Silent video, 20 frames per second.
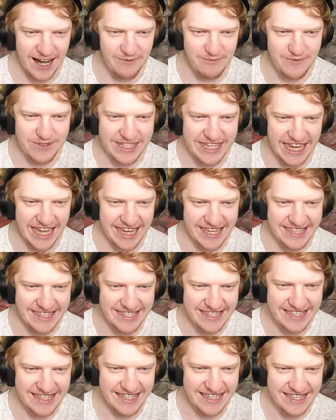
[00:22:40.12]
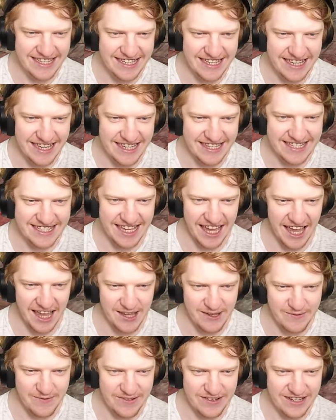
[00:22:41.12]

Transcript: I'm dead. This game.